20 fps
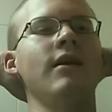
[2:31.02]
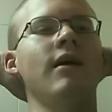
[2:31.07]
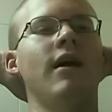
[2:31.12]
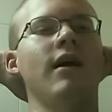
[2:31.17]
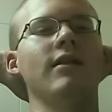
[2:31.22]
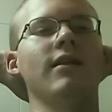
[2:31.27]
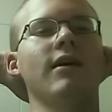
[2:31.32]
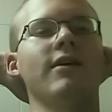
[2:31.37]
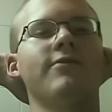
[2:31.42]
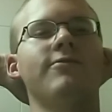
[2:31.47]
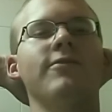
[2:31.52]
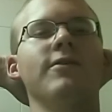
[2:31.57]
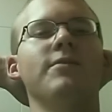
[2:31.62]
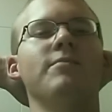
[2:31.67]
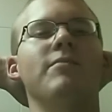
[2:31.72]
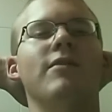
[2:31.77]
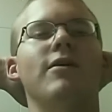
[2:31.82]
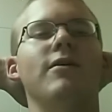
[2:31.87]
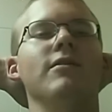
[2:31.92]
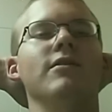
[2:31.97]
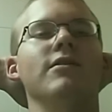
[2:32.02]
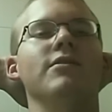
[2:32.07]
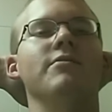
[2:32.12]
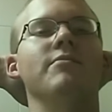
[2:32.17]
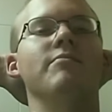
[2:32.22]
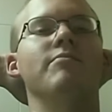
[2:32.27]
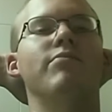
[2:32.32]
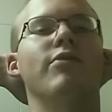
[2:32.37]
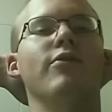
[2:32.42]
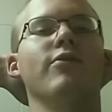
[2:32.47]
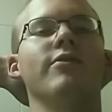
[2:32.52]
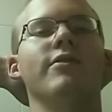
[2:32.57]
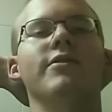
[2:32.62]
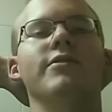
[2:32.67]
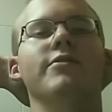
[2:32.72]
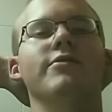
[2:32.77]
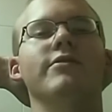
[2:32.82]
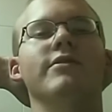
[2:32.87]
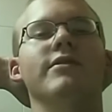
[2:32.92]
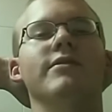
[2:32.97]
I like football and
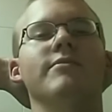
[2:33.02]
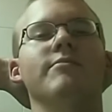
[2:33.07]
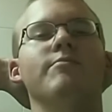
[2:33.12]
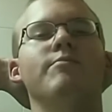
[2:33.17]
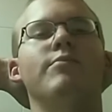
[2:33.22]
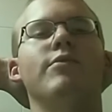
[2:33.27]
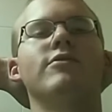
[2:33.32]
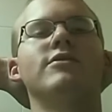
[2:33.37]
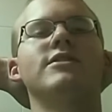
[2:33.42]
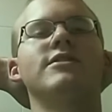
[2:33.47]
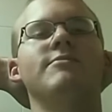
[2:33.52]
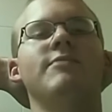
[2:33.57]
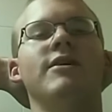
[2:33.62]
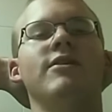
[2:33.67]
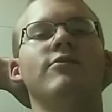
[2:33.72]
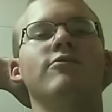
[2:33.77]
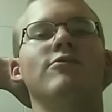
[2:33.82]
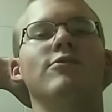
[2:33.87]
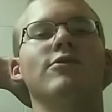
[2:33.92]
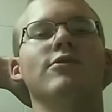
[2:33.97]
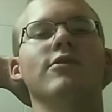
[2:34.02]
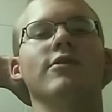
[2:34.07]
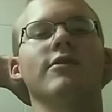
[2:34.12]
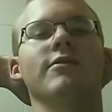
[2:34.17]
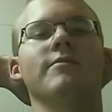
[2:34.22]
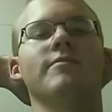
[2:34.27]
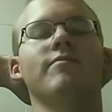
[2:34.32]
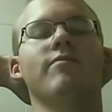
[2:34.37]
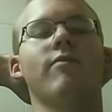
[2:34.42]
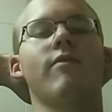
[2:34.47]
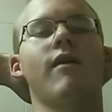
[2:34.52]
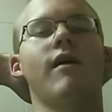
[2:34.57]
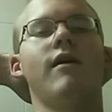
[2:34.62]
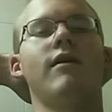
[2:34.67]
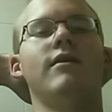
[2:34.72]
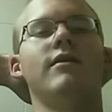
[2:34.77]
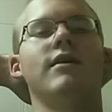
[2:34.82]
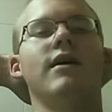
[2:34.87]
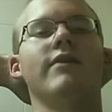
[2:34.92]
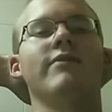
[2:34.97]
porno and books about war.
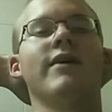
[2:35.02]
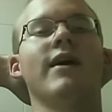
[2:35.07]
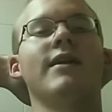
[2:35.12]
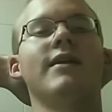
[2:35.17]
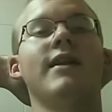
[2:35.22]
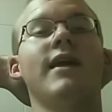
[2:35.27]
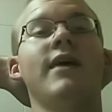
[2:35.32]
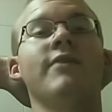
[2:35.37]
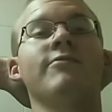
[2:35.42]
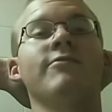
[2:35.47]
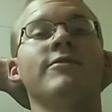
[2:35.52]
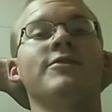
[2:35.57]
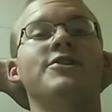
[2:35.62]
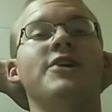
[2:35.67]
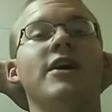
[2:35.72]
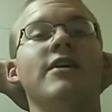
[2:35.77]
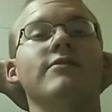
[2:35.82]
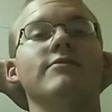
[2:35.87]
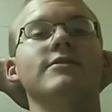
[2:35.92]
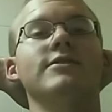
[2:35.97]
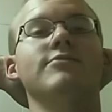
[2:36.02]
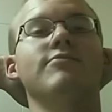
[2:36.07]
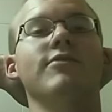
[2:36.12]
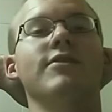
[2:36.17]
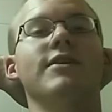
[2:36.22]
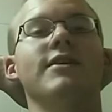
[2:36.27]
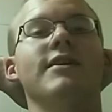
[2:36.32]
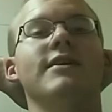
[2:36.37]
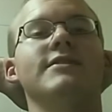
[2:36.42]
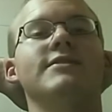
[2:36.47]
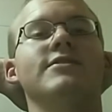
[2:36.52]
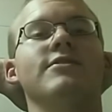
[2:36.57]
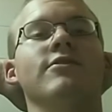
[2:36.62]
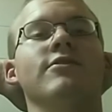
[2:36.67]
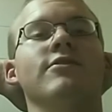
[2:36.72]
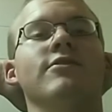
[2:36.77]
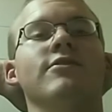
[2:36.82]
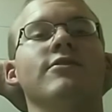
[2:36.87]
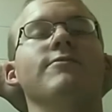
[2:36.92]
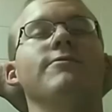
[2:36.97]
I've got an average house with a nice
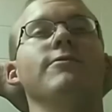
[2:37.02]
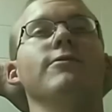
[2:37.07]
hardwood